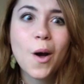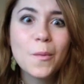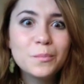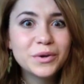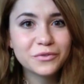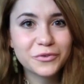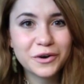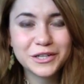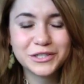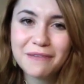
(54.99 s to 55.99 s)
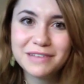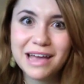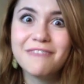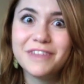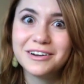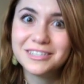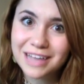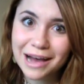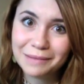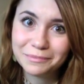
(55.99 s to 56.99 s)
But of course, you have to have videos
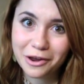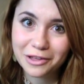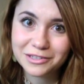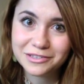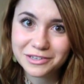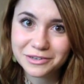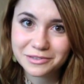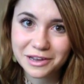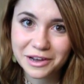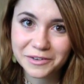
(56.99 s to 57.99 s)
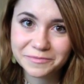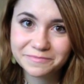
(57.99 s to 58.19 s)
uploaded to do so.